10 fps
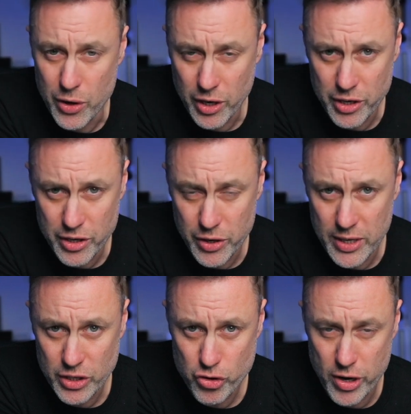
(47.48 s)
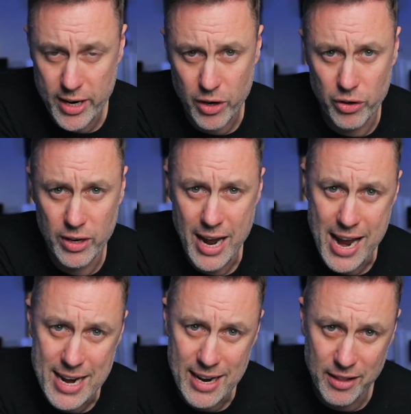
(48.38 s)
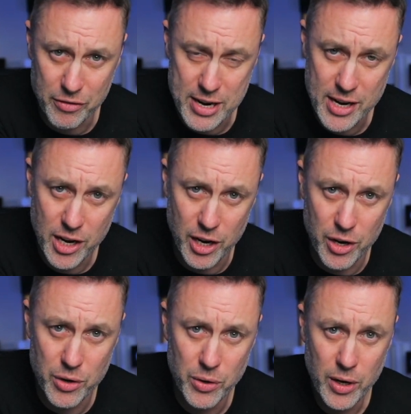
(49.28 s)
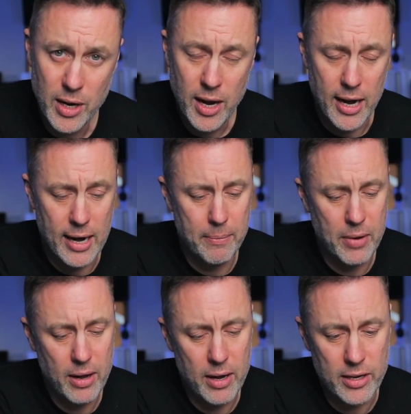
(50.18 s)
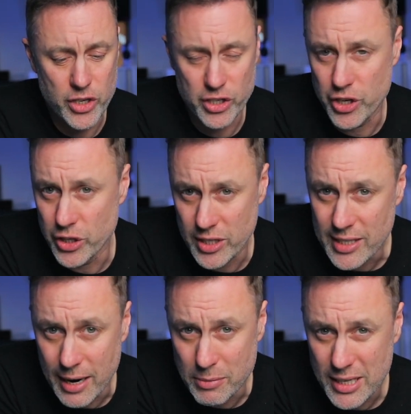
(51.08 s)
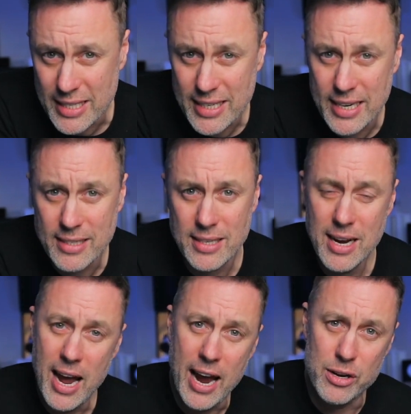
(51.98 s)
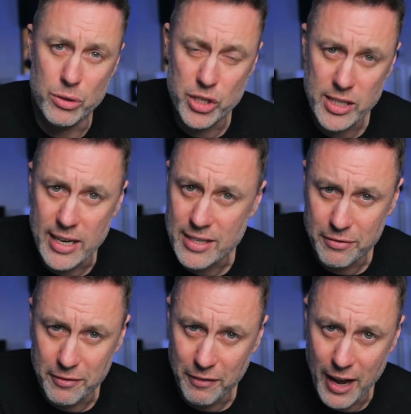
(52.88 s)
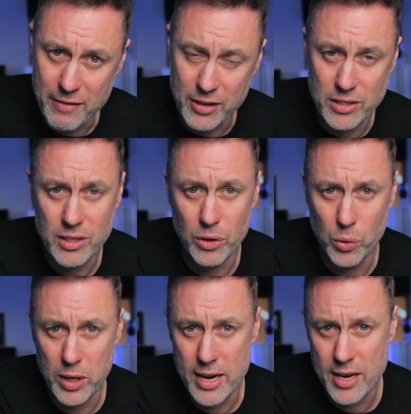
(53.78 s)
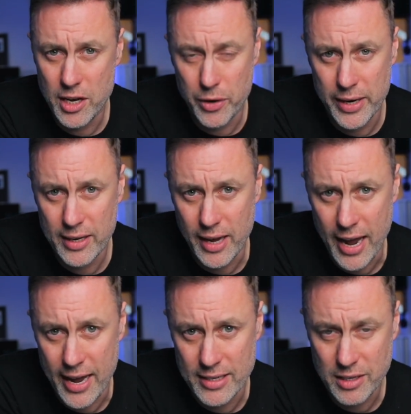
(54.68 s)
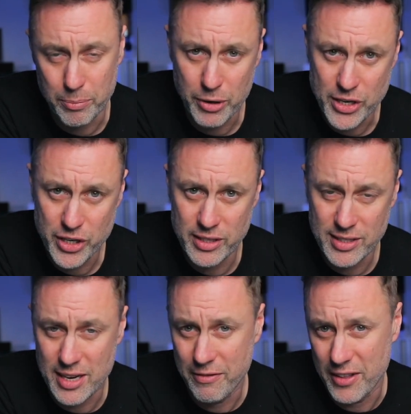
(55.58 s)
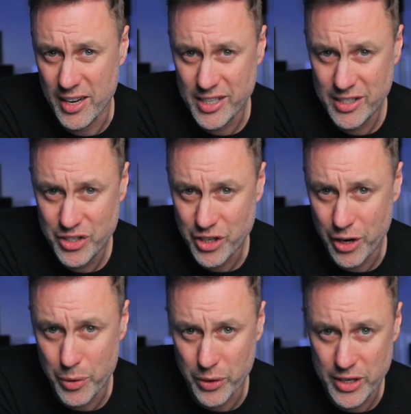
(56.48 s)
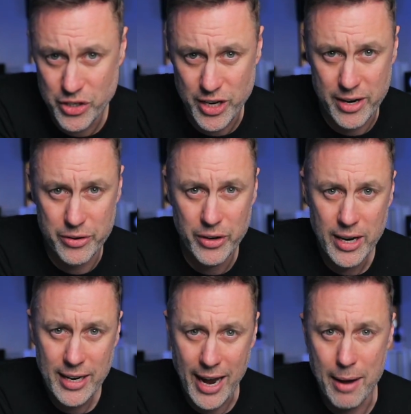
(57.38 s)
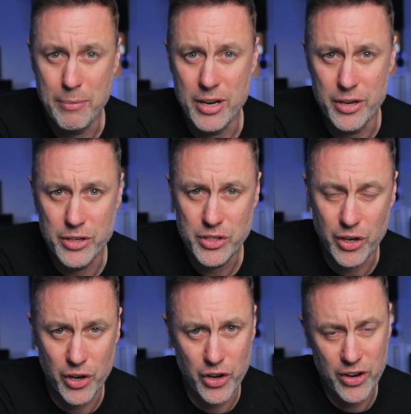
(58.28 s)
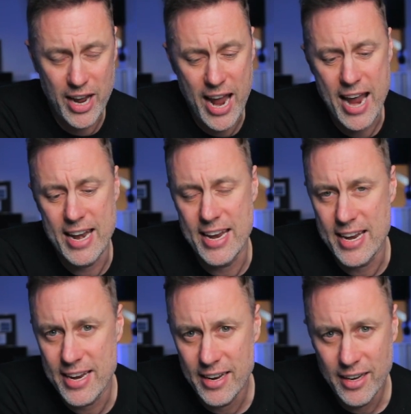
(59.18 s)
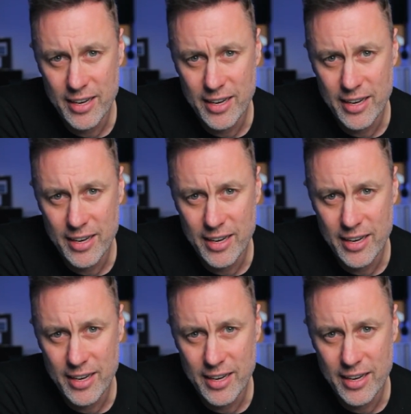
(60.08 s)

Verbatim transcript: you can do this trick on any other EQ. Just use the same settings and you'll just get different flavors. All the EQing and compression stuff that I show you on this channel can be used on any